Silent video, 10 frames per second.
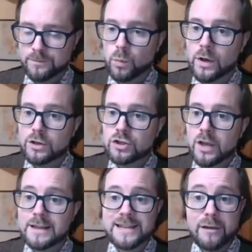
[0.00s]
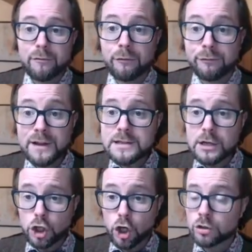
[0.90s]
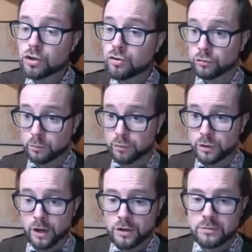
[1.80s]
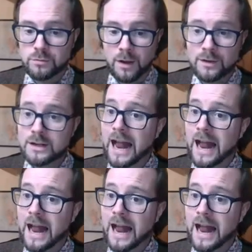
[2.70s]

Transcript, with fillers: which is a viticultural production method,